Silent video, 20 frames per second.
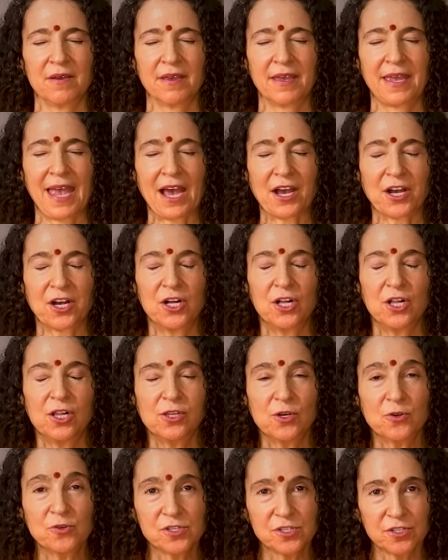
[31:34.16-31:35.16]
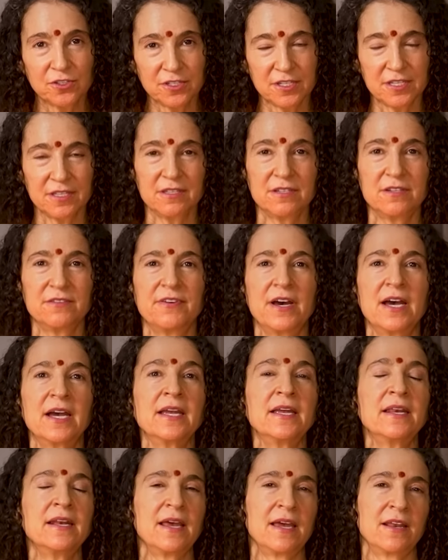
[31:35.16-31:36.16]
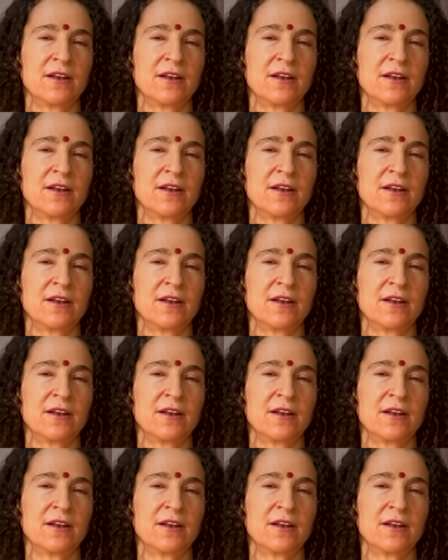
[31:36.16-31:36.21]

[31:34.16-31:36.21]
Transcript: get closer to the divine,